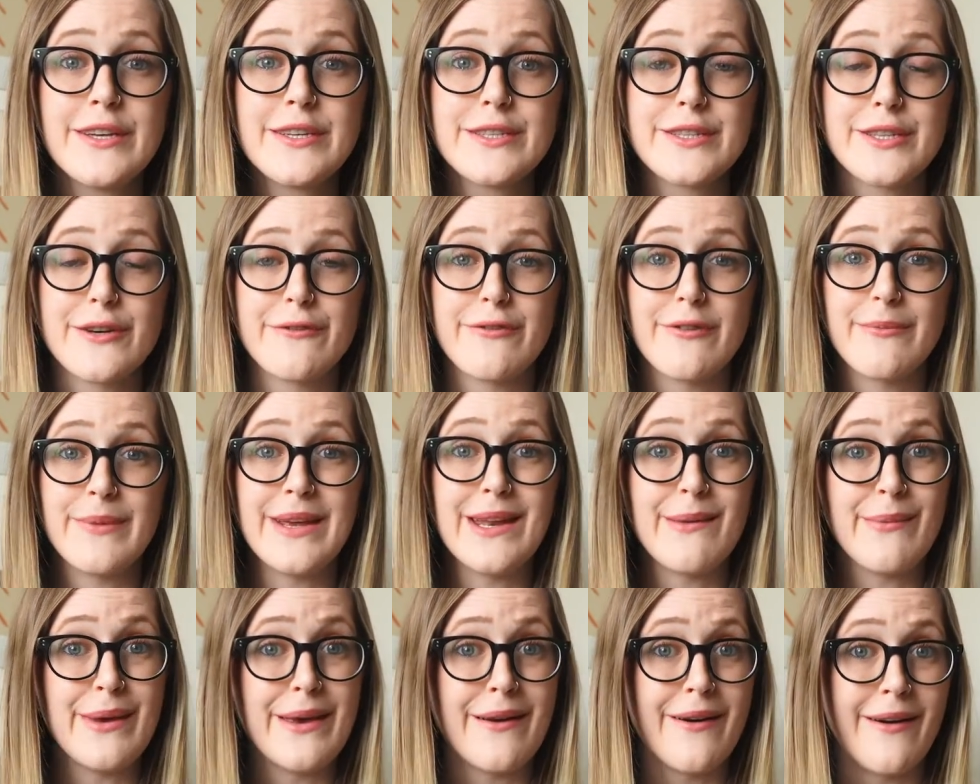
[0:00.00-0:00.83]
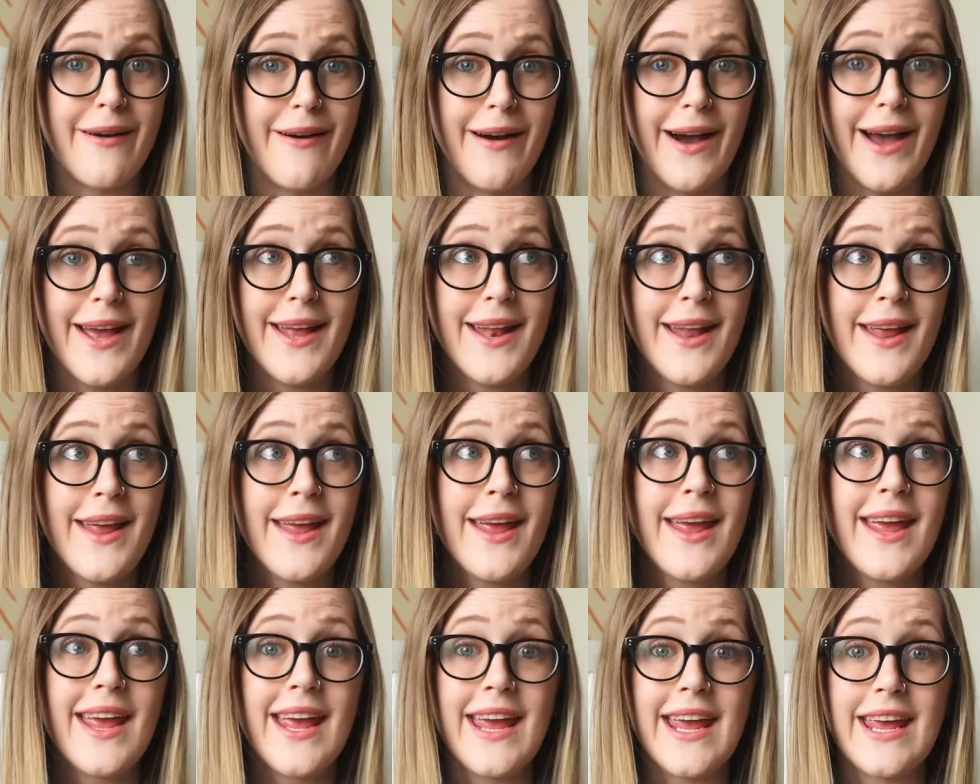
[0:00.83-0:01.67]
So for me to be hot
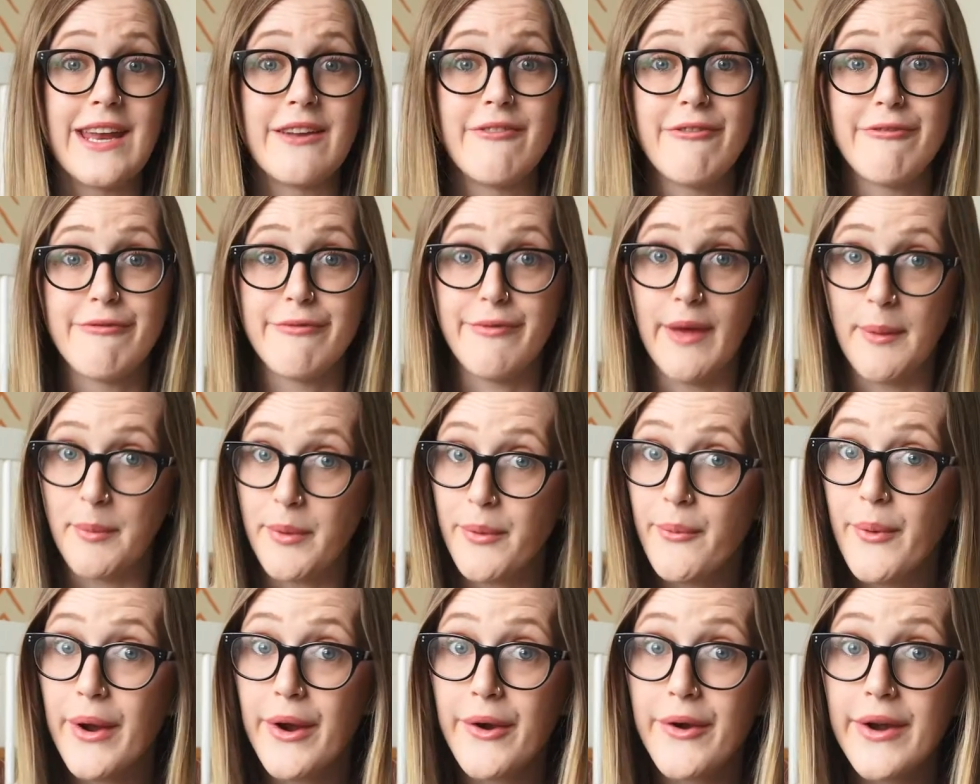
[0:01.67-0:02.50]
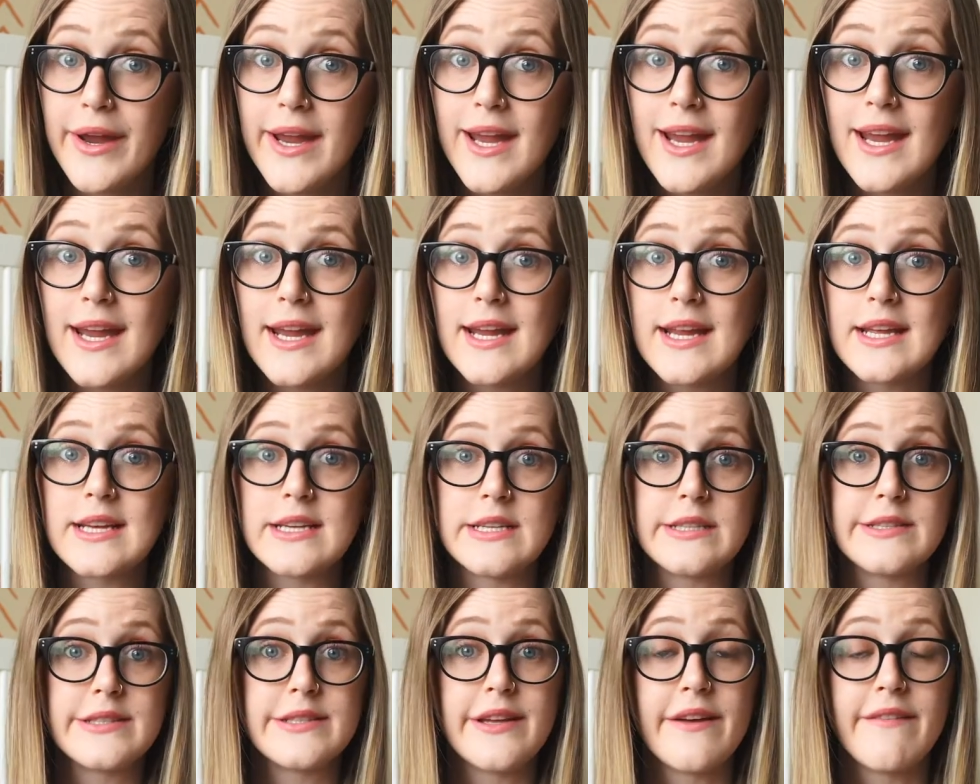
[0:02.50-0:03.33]
in February
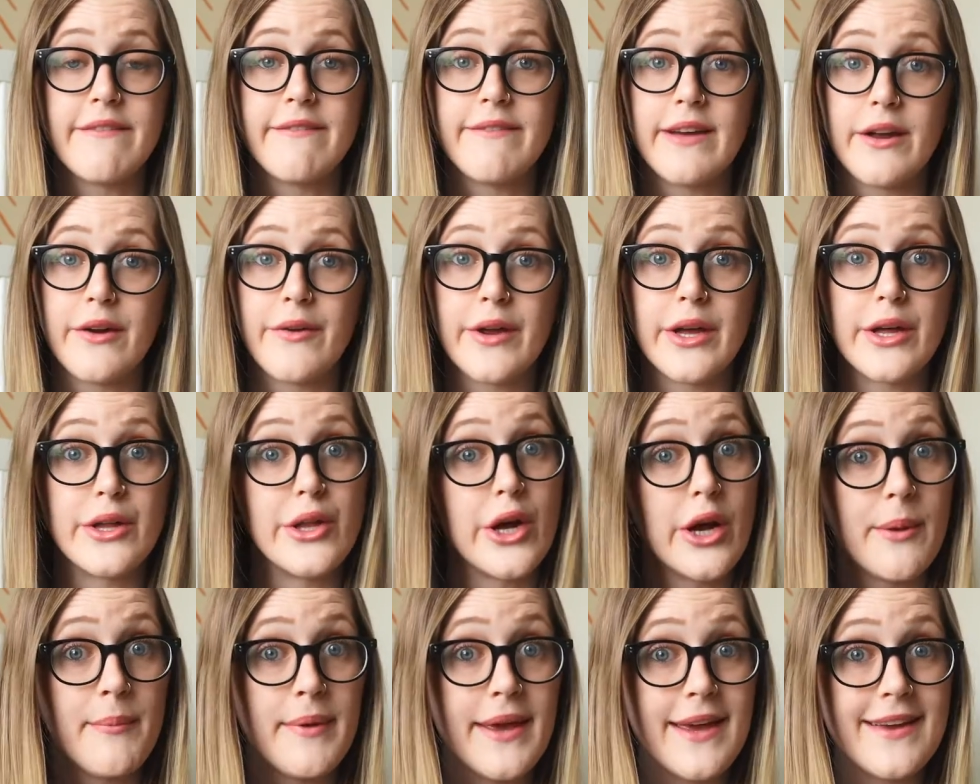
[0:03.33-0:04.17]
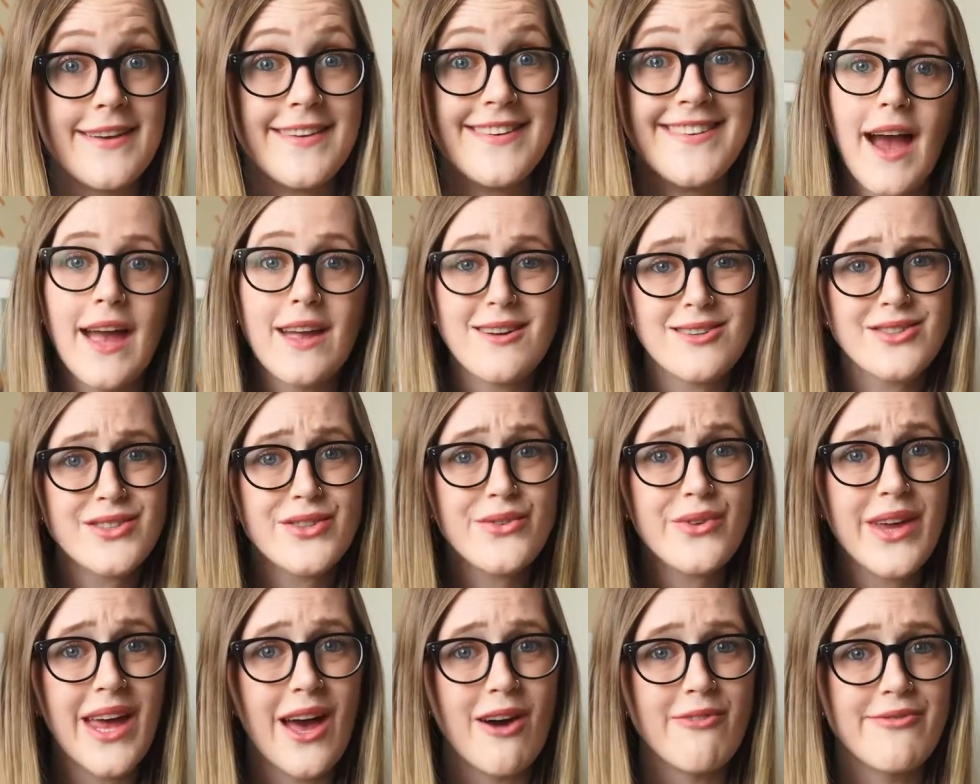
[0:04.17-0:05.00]
is very alarming. I
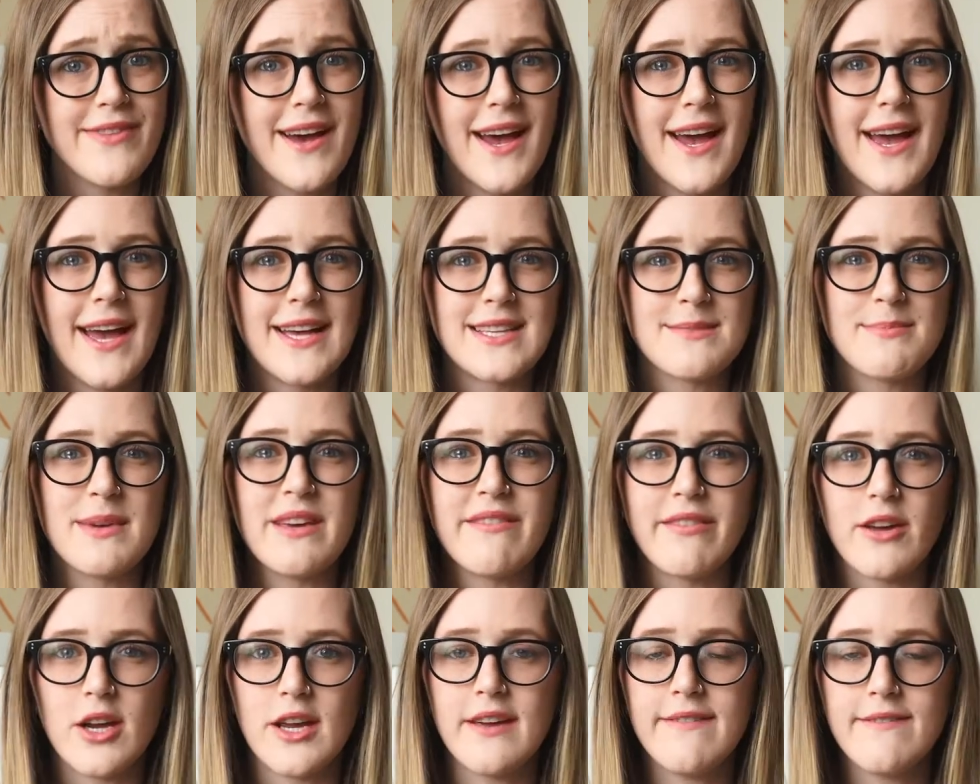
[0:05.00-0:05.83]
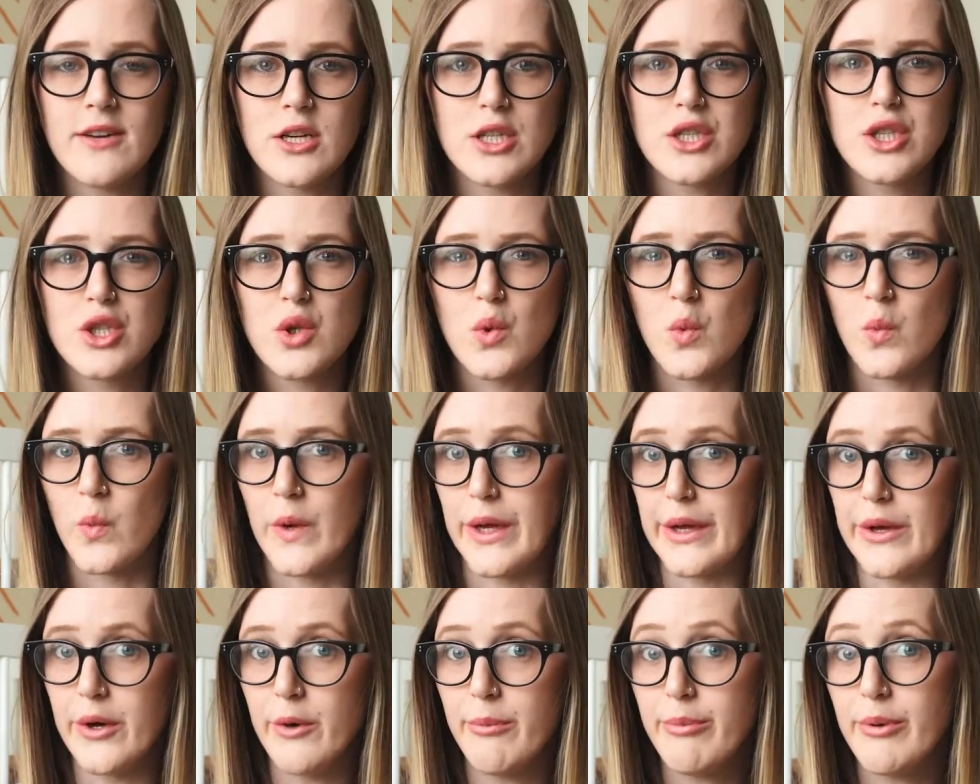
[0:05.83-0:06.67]
also count that as my very first
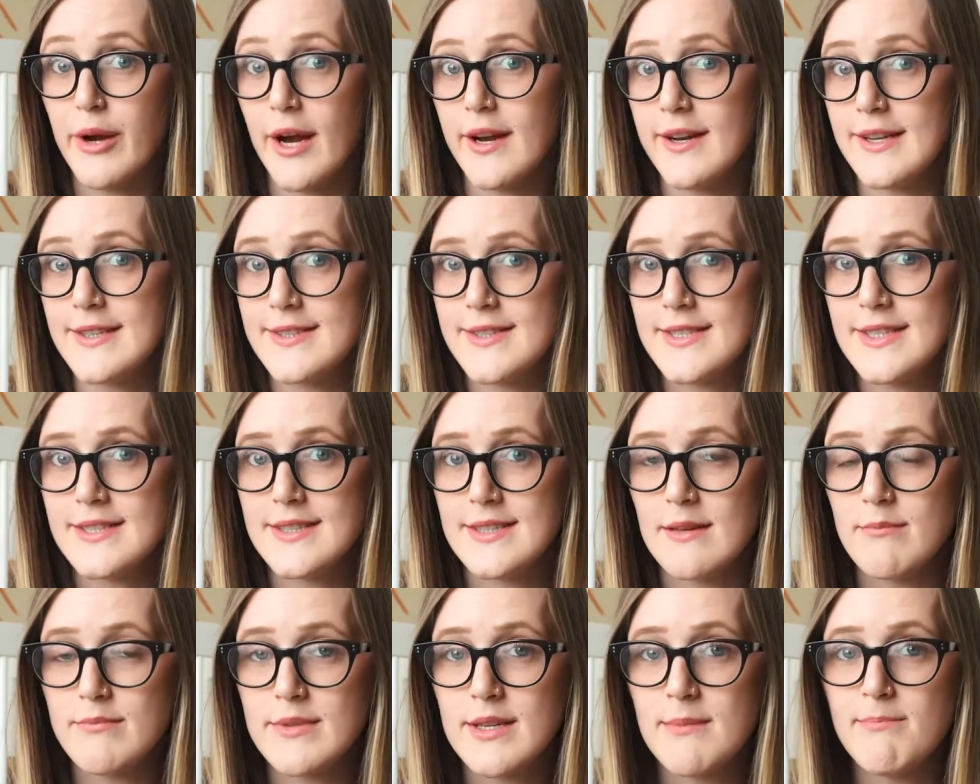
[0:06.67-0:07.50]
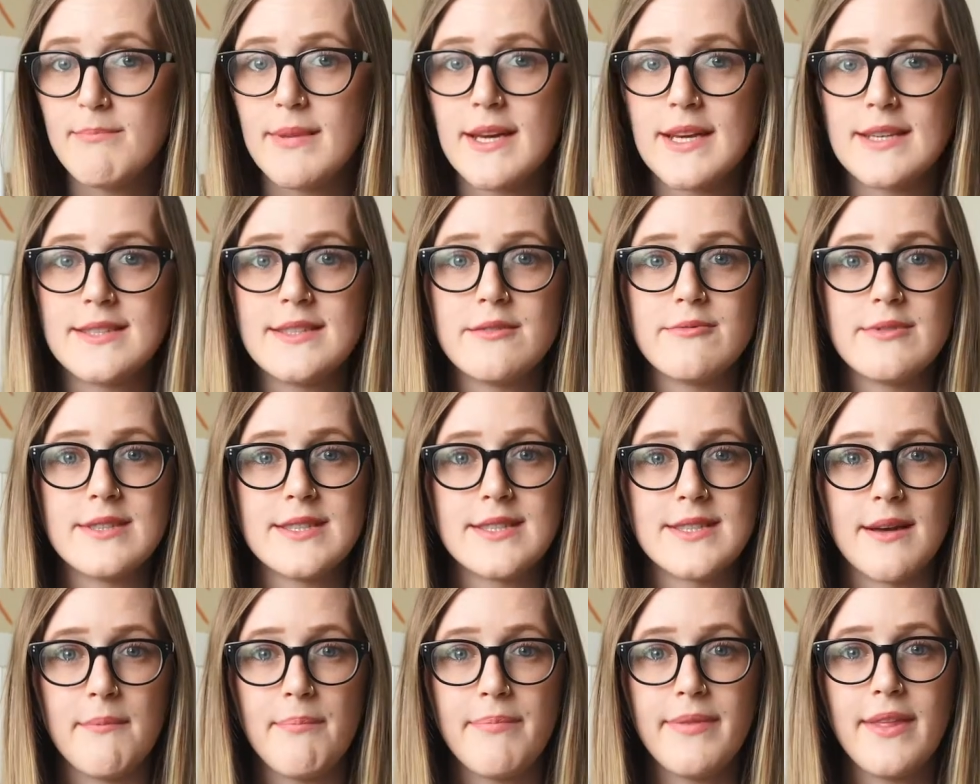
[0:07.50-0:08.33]
real pregnancy symptom because it was
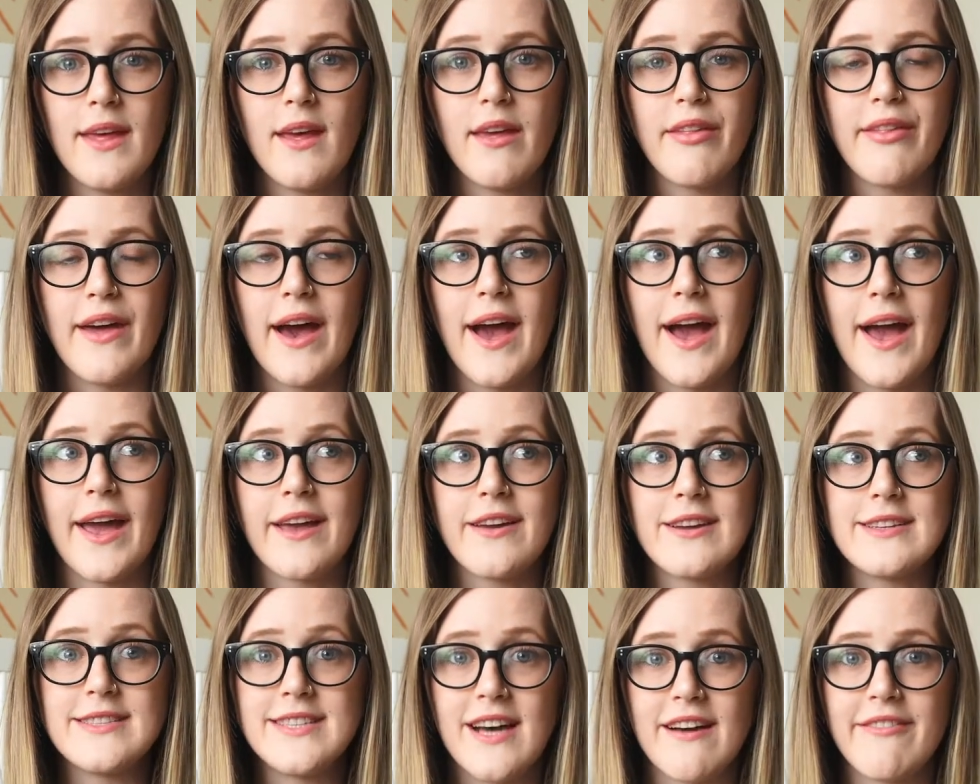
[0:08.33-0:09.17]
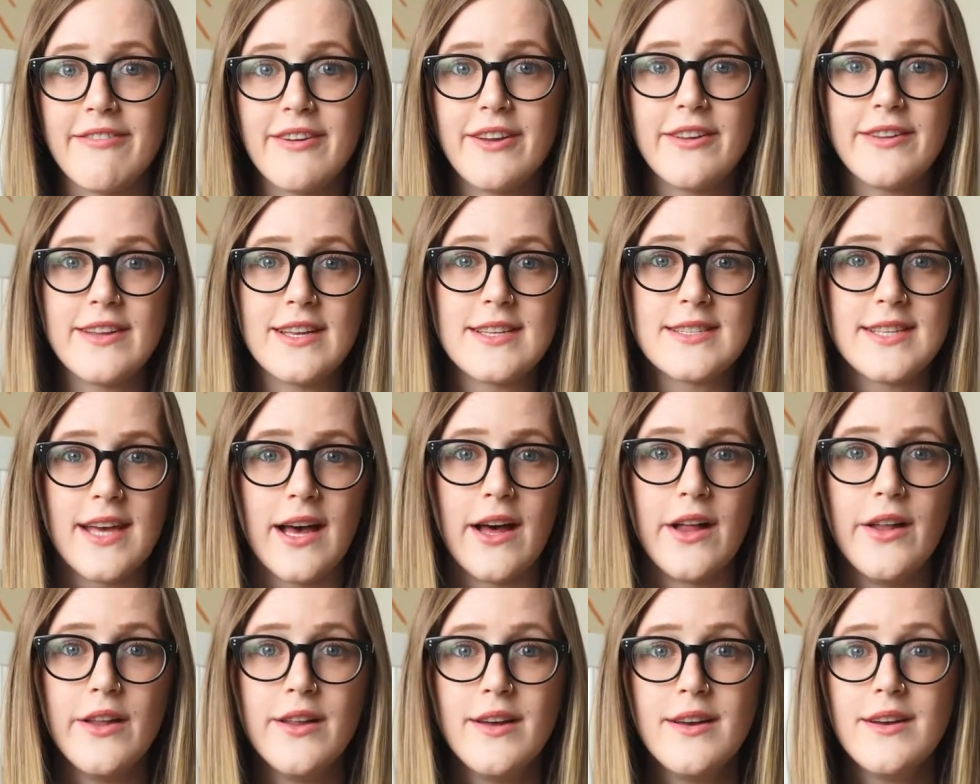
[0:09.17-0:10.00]
something that I could definitely
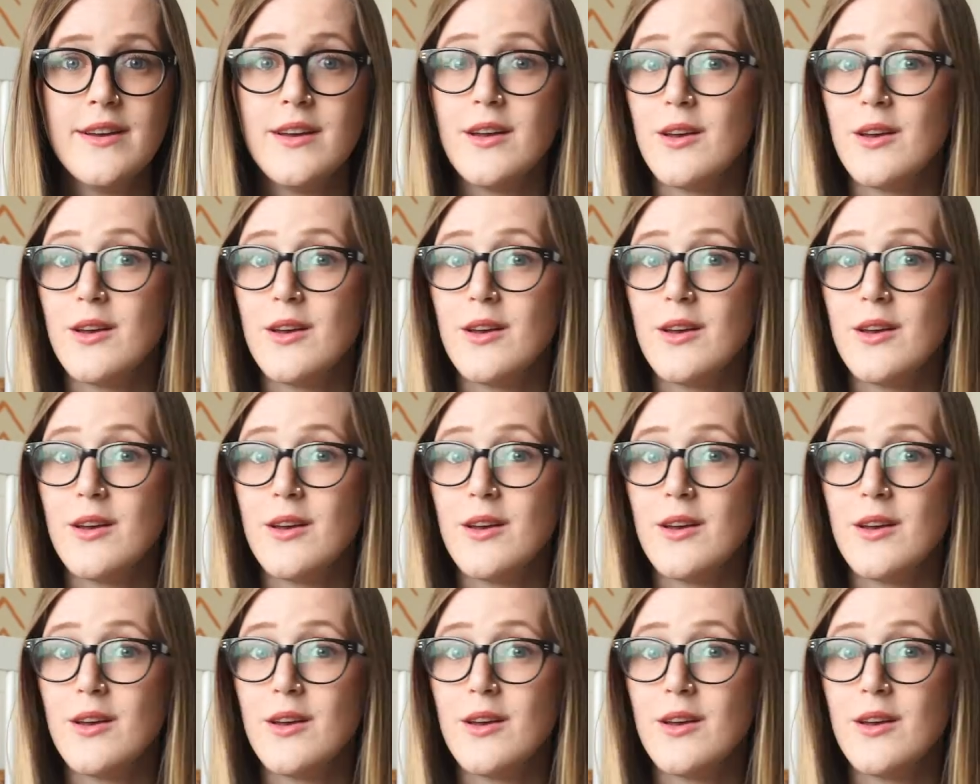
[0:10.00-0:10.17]
tell